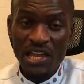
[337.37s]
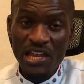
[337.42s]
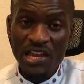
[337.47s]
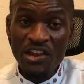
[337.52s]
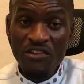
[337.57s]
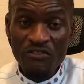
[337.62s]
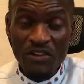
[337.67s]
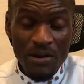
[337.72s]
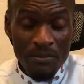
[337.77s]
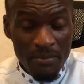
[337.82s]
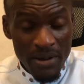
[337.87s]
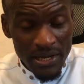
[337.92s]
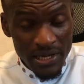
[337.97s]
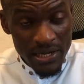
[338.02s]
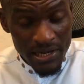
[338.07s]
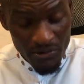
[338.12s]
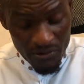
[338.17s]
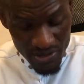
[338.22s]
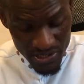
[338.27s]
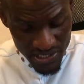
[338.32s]
even
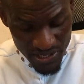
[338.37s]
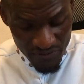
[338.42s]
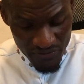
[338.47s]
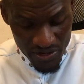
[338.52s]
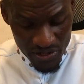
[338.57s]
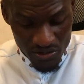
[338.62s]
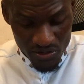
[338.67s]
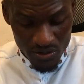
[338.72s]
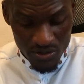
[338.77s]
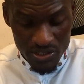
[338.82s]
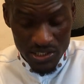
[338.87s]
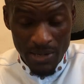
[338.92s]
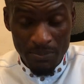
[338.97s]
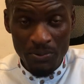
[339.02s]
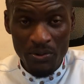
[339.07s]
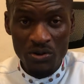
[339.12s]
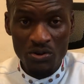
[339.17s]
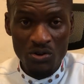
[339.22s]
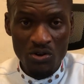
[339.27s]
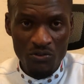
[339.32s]
making reservations
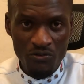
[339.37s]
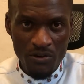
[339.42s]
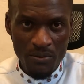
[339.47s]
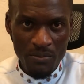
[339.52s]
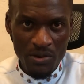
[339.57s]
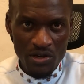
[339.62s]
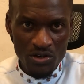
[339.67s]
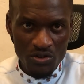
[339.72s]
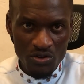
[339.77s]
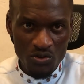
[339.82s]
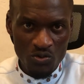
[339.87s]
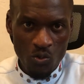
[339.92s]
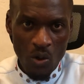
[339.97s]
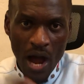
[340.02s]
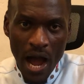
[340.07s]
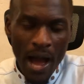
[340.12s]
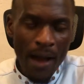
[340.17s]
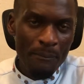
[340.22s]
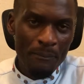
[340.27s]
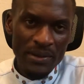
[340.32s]
upon confirmation.
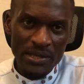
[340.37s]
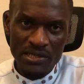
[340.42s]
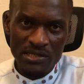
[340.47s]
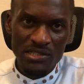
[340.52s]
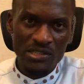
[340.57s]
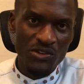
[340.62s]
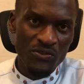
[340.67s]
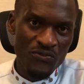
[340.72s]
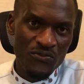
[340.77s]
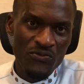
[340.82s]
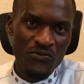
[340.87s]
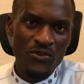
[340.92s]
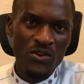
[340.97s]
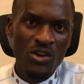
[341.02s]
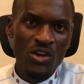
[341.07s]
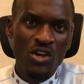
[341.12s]
What happens if